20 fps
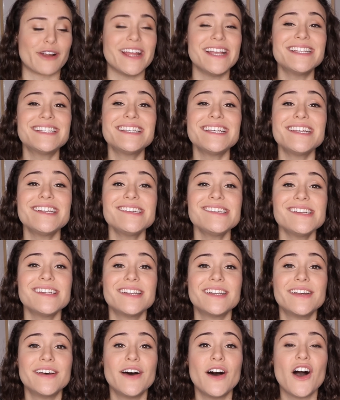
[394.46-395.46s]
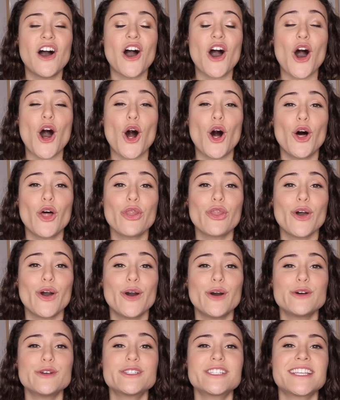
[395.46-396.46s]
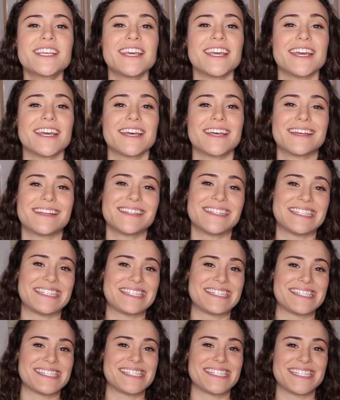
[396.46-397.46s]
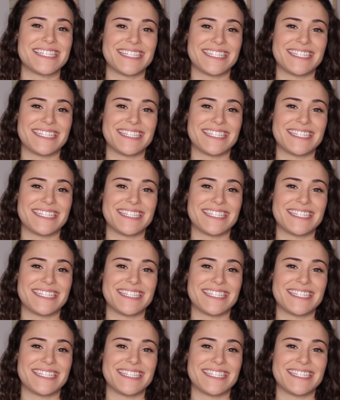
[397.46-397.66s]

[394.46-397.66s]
raising all those kids.